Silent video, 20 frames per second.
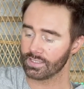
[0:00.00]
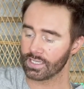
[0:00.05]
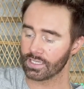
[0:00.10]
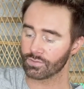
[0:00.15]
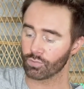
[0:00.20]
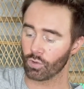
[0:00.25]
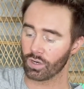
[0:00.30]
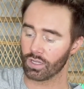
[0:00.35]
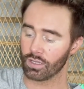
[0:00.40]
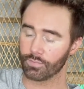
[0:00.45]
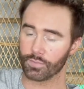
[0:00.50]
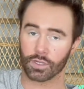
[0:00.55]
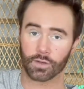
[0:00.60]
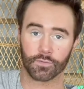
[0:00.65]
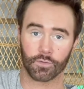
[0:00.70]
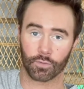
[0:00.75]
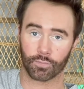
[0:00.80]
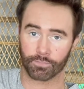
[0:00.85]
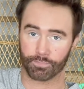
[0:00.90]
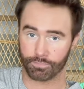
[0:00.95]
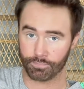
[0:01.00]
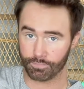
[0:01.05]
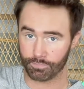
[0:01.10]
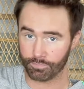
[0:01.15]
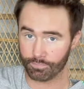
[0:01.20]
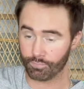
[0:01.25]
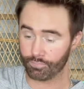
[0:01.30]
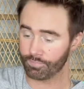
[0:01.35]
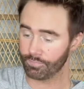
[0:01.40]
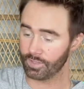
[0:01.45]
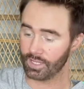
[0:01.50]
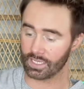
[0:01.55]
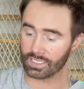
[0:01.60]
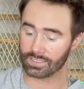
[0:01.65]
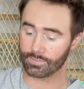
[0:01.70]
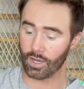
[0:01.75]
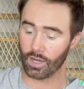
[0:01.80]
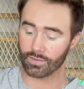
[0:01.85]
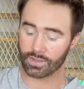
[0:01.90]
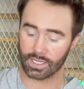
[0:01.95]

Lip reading: That's one of the beautiful things about